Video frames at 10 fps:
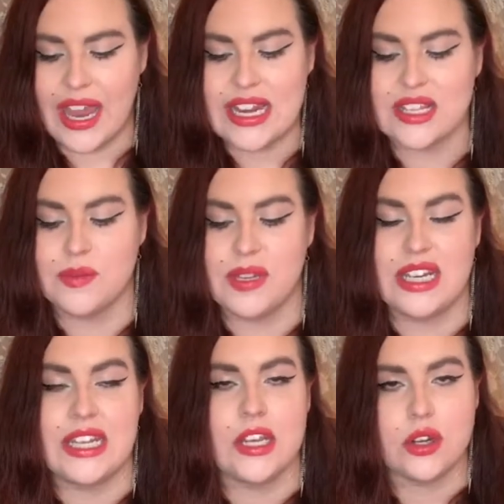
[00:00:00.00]
It has
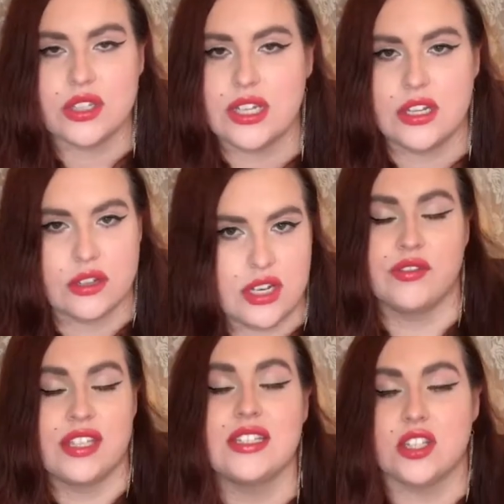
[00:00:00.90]
been years and years and
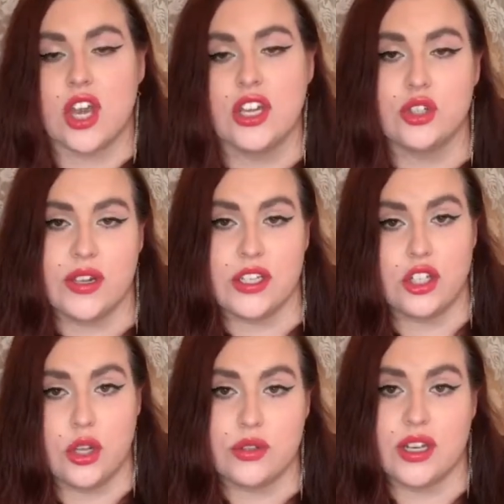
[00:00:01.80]
years since the country has
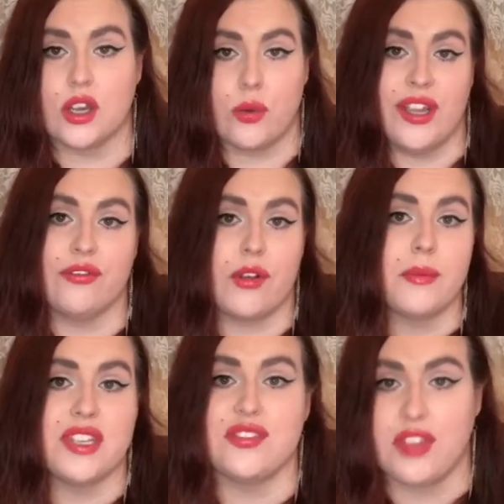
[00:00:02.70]
chosen a queen
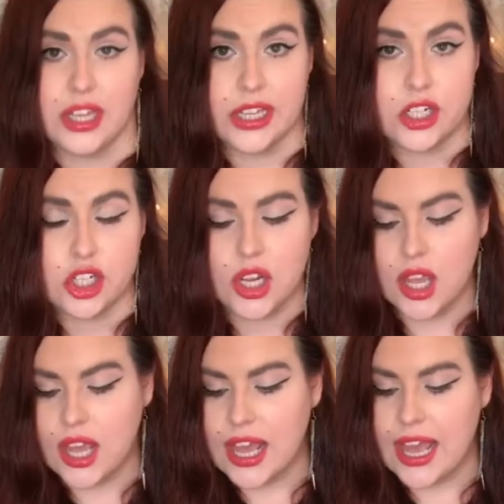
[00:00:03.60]
from this village,
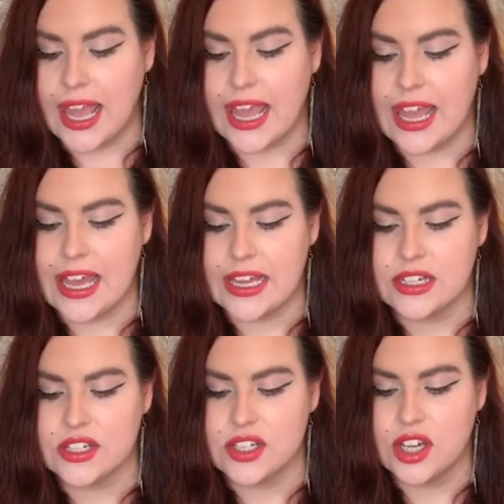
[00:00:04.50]

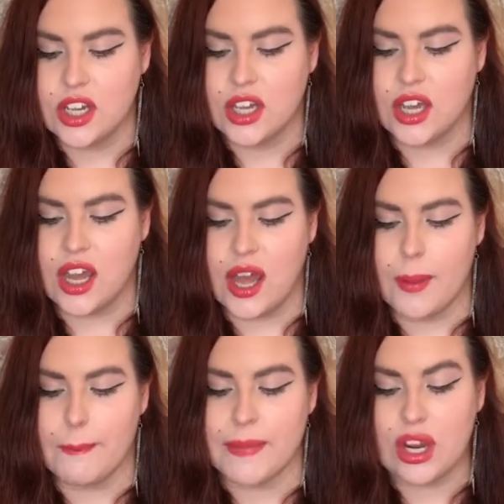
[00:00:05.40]
and
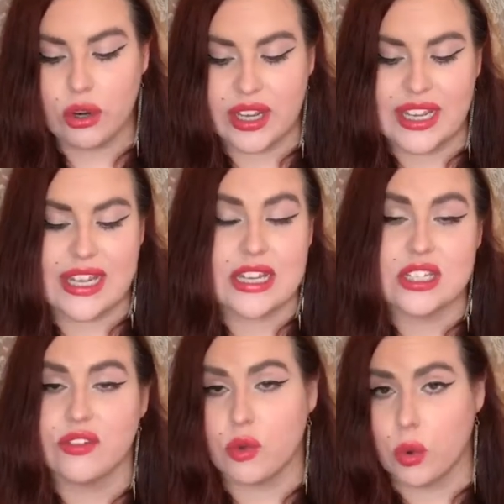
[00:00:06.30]
Miri
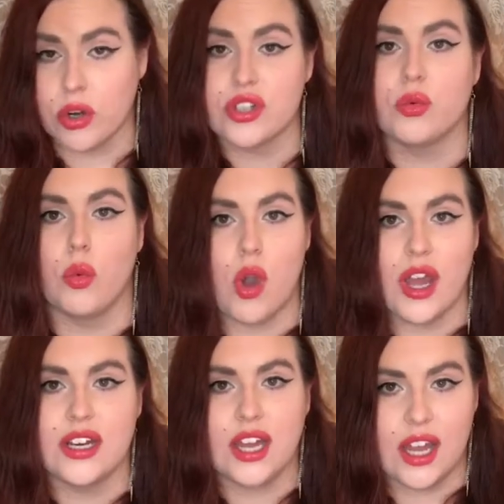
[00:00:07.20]
is of course
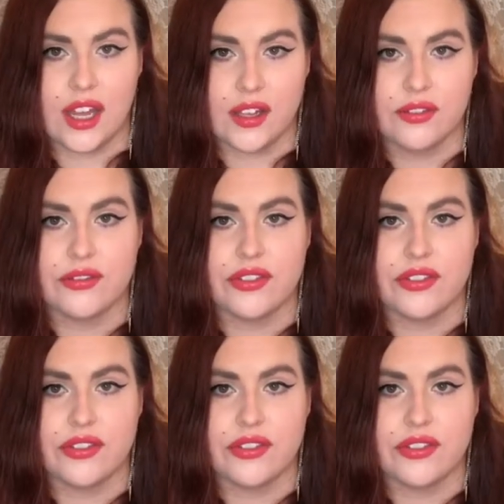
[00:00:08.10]
one of